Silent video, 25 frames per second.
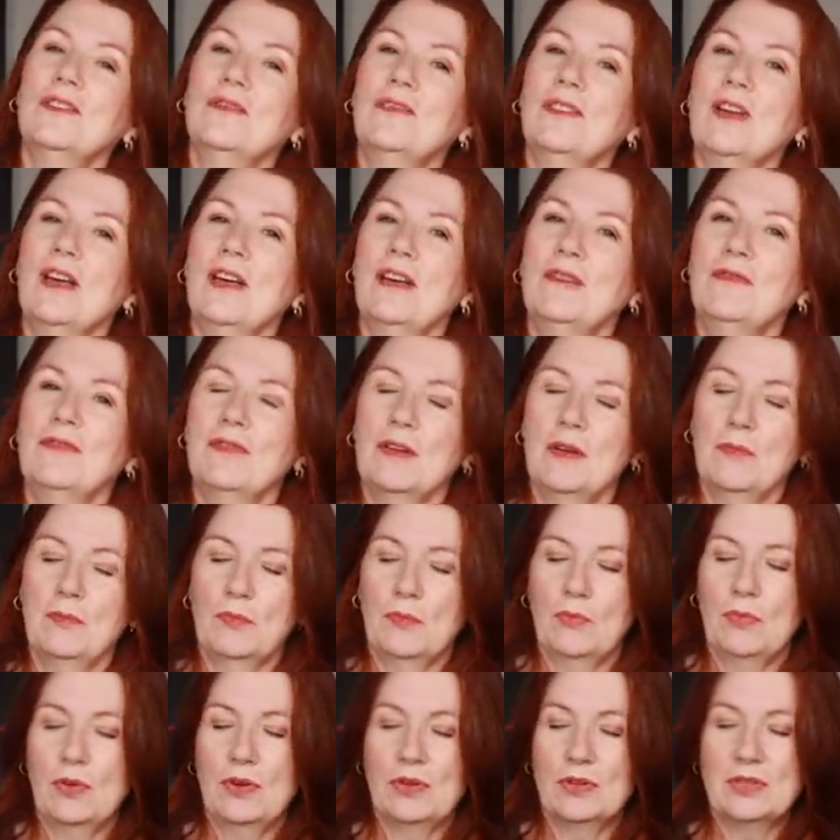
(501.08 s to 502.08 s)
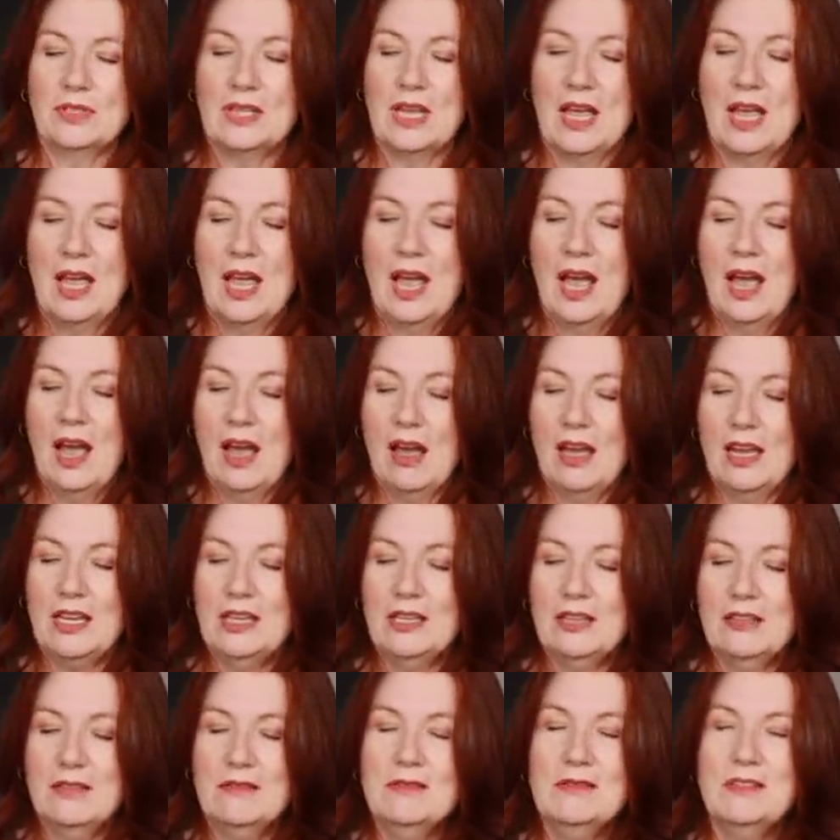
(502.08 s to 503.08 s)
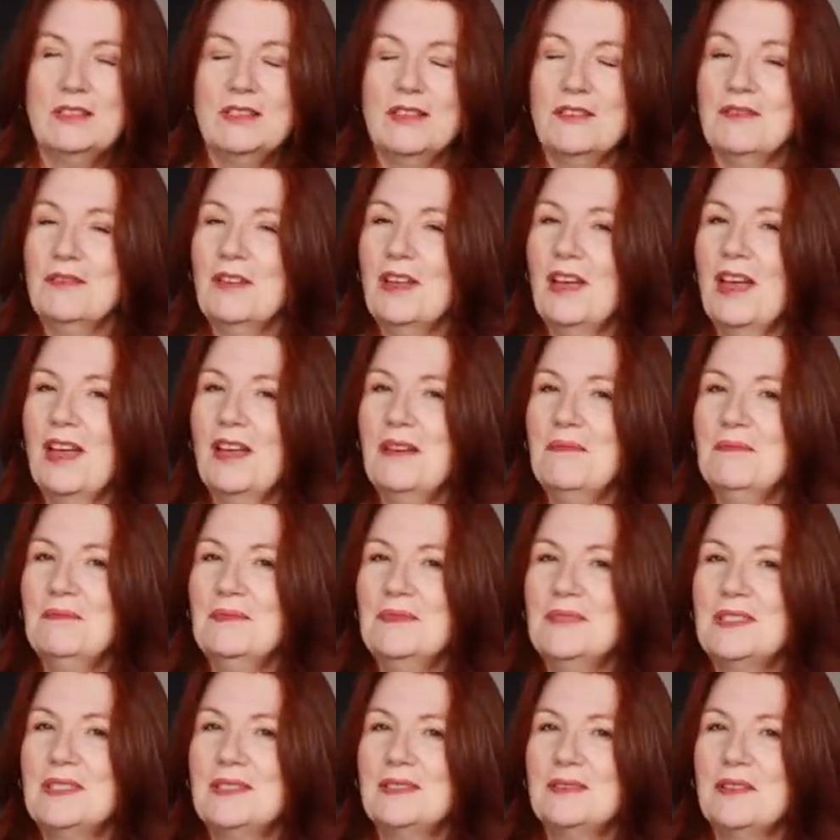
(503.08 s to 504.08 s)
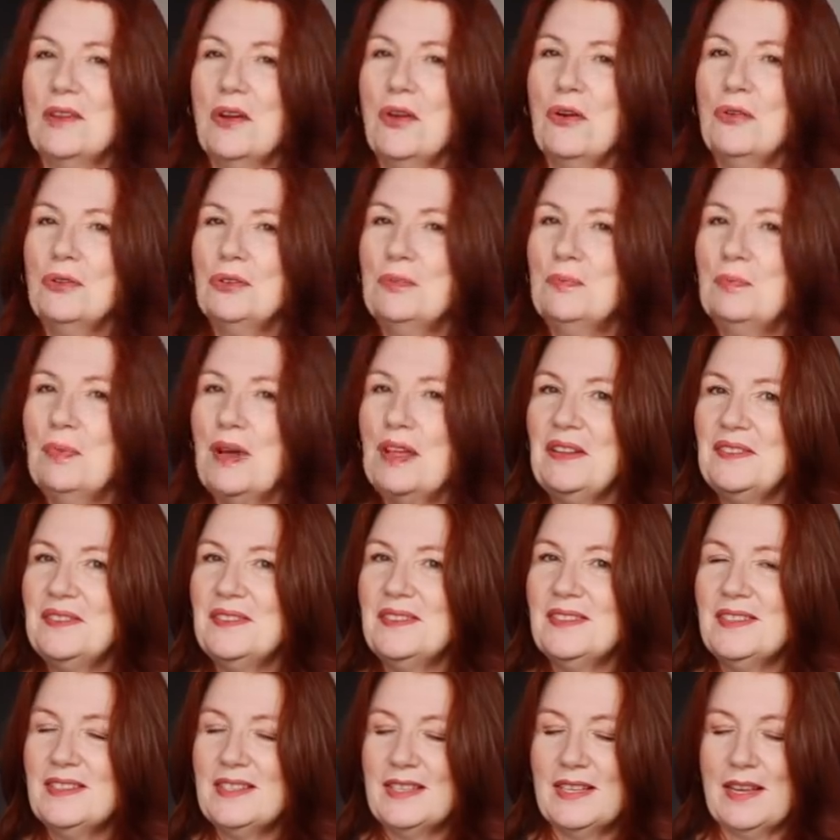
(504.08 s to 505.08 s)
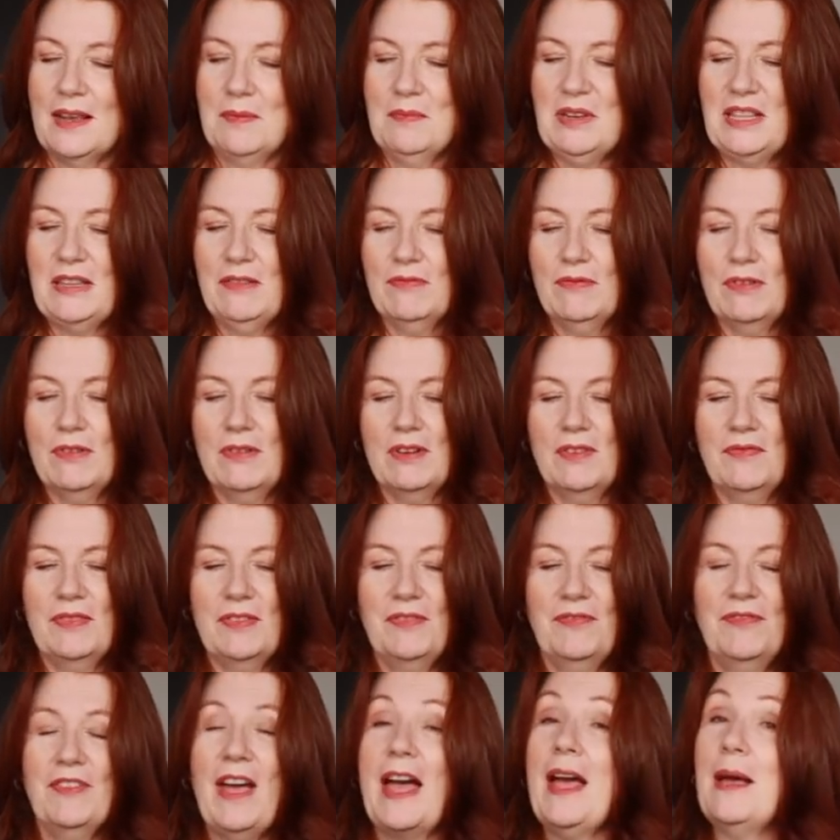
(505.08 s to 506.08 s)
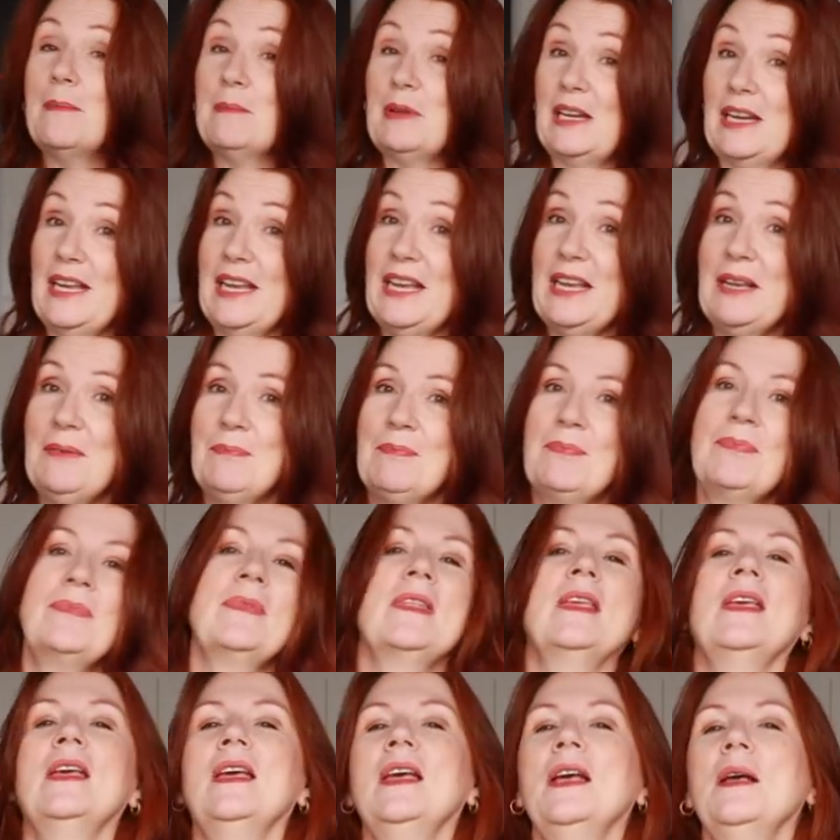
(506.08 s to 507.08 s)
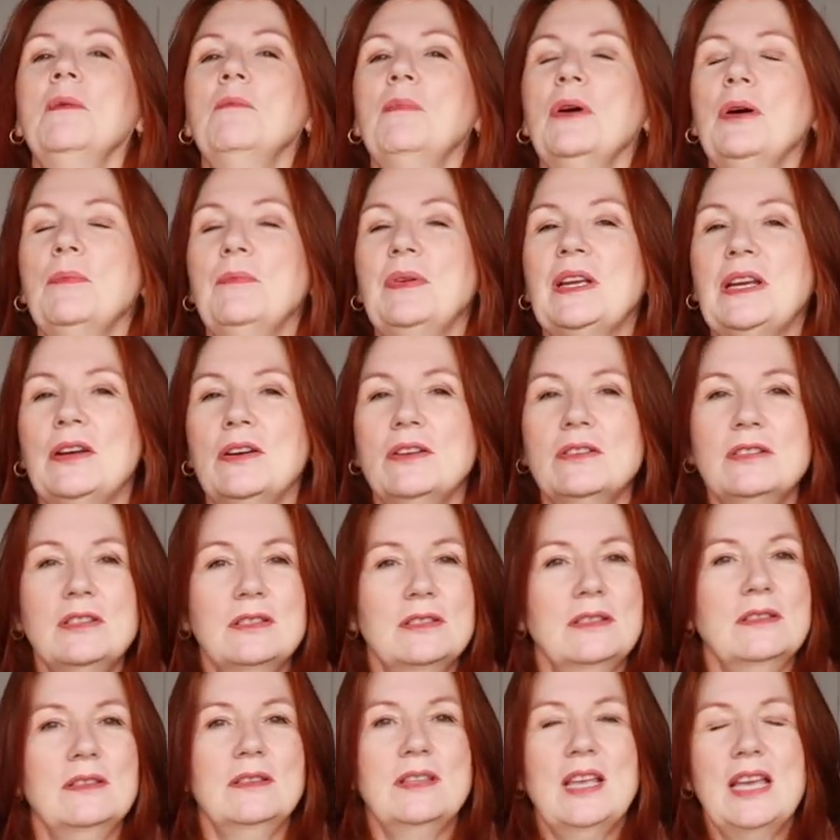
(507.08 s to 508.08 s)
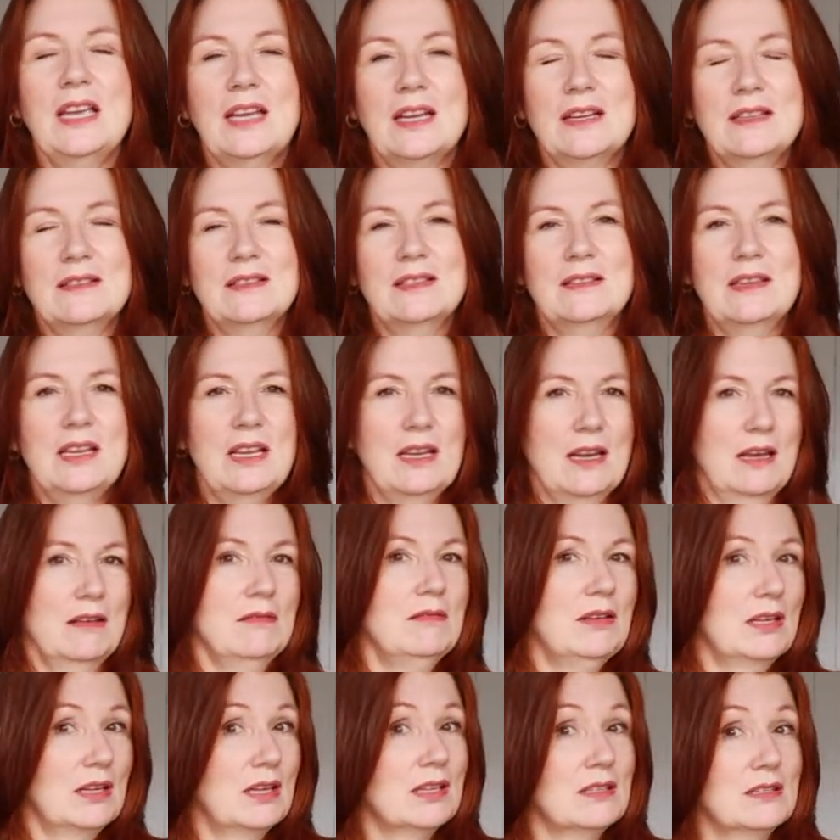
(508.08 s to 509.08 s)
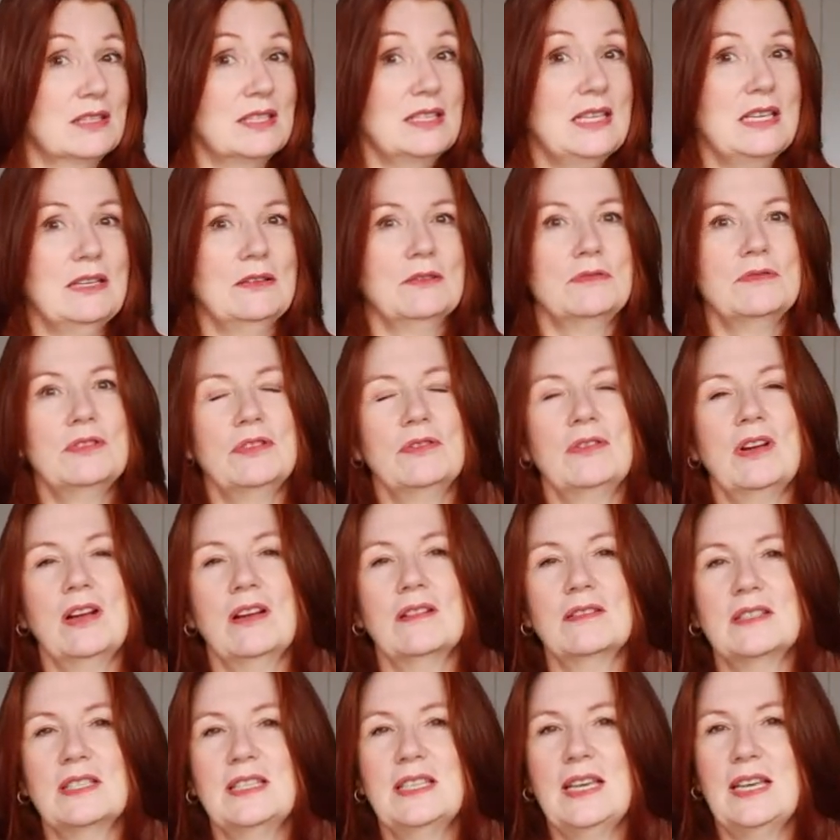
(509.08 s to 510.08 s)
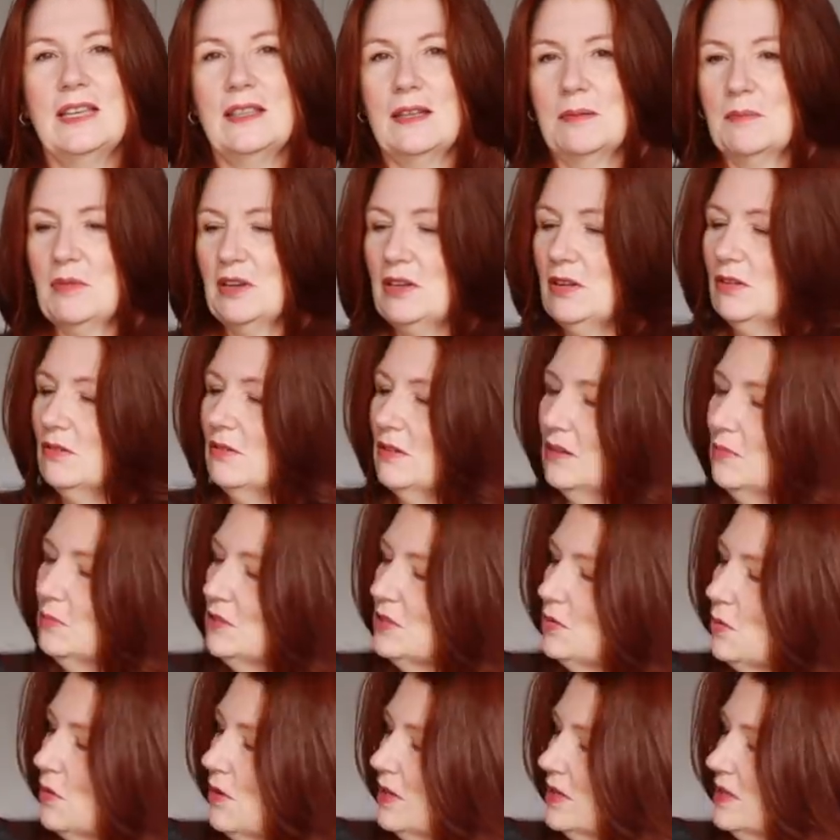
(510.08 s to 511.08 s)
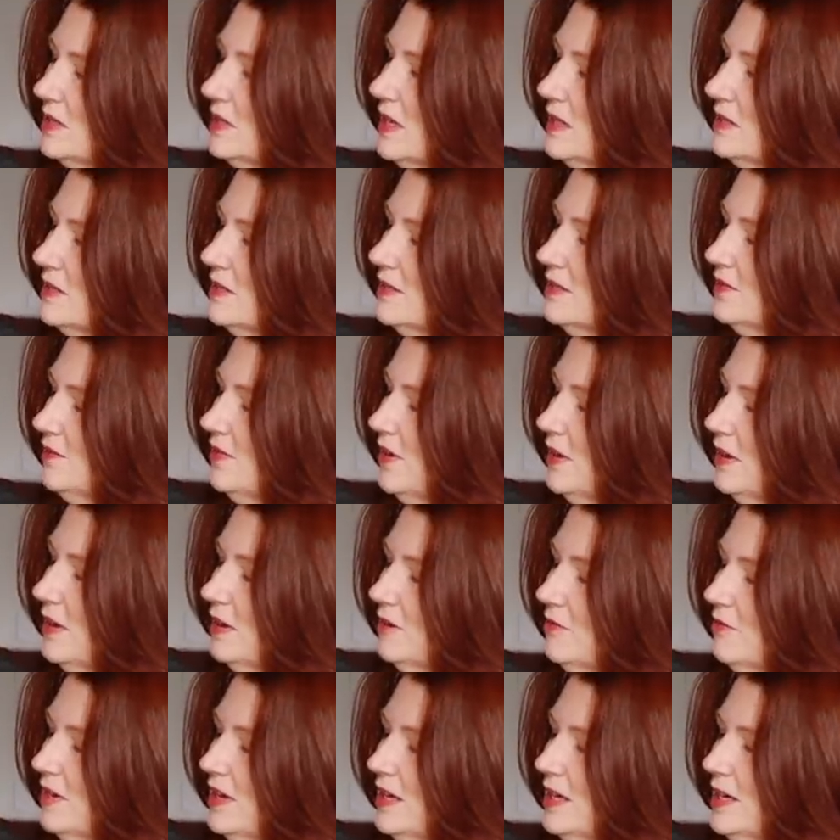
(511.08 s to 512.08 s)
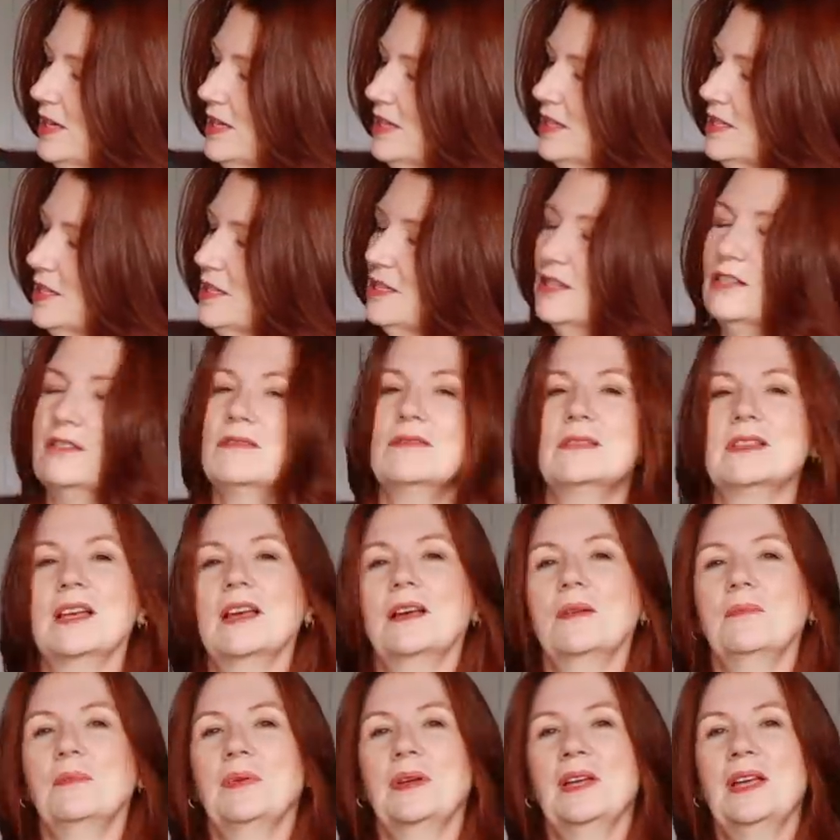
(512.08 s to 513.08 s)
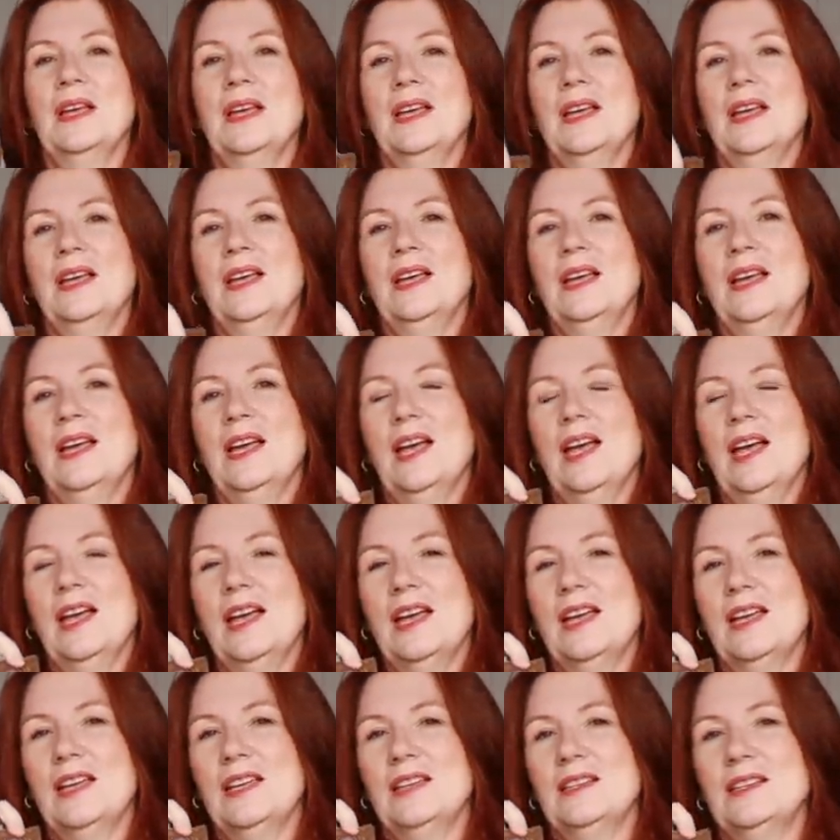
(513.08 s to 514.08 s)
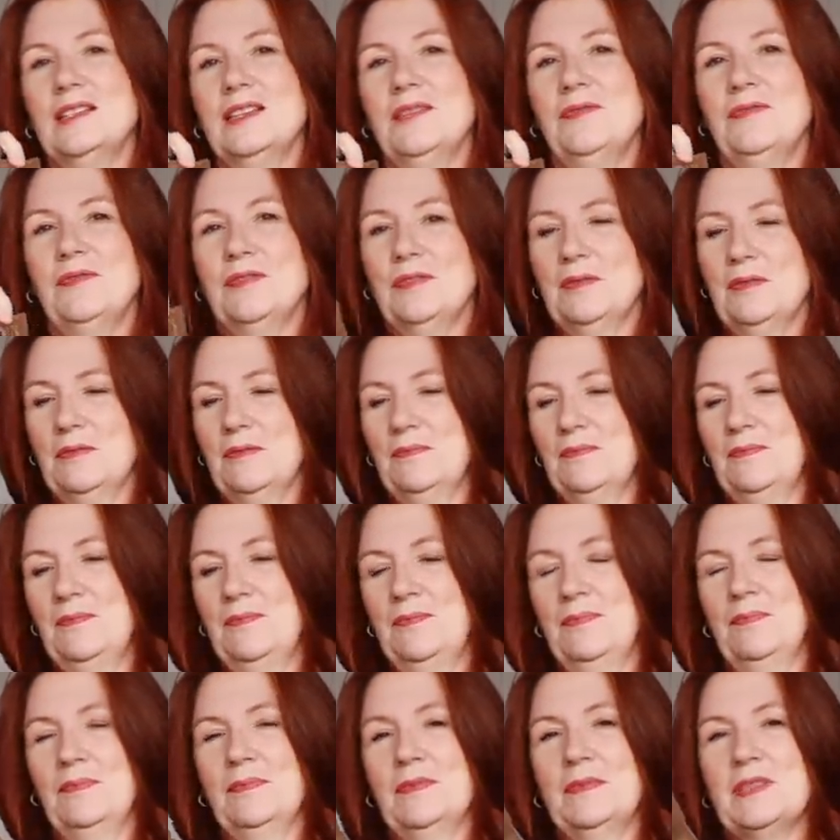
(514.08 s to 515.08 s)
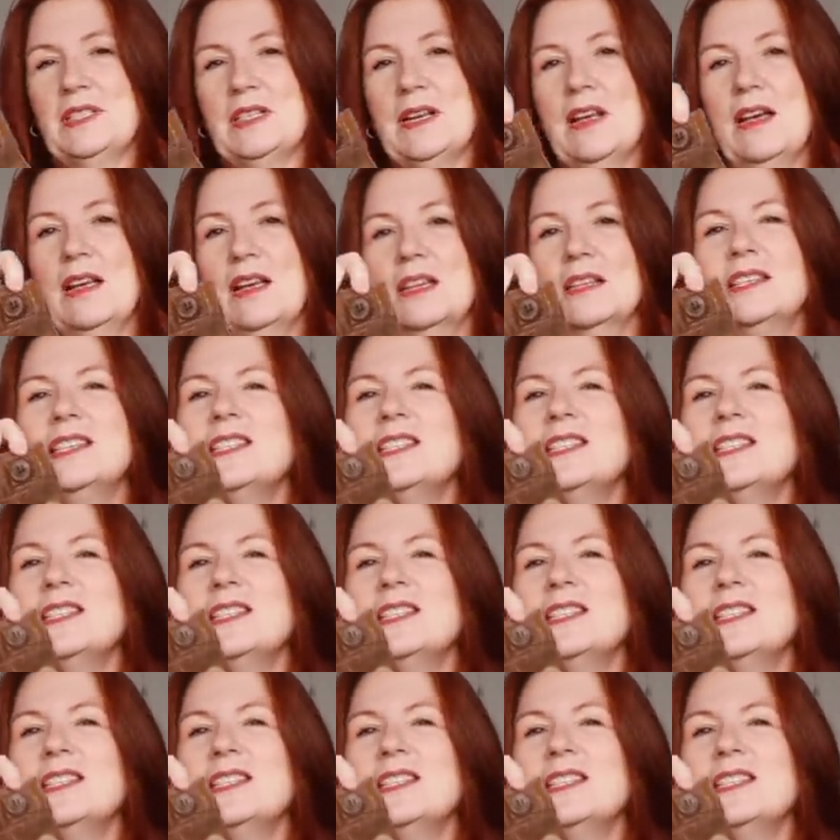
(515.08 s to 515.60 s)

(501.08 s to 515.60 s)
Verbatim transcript: the fly front was I used um, odd buttons. I mean, they're all of a family, but because they're, con you know, they're concealed, you can't see them. I thought it was quite satisfying, really, to use up uh, different, slight,